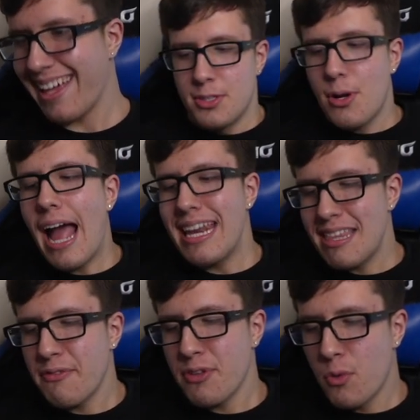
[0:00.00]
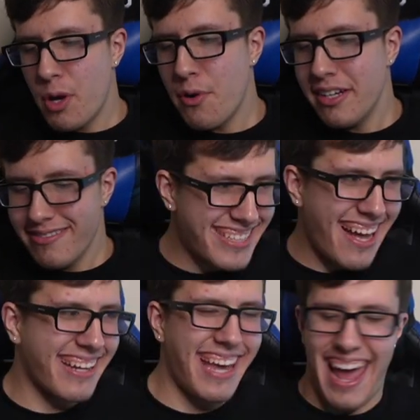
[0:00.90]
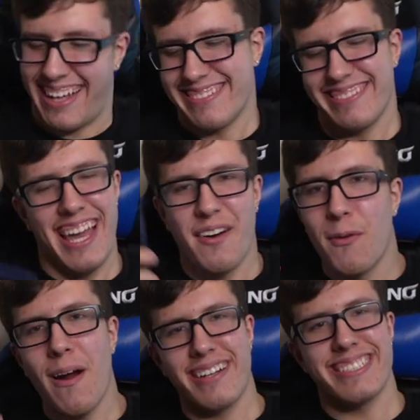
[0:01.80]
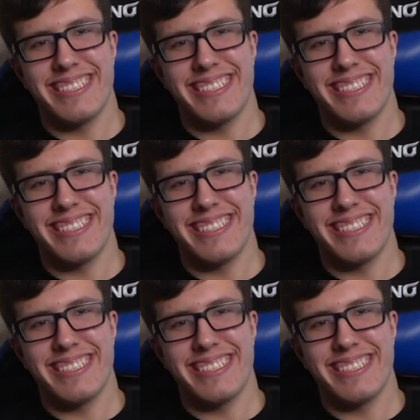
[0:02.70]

You got anything for the wee-wee? Yeah, okay. Yeah, we're,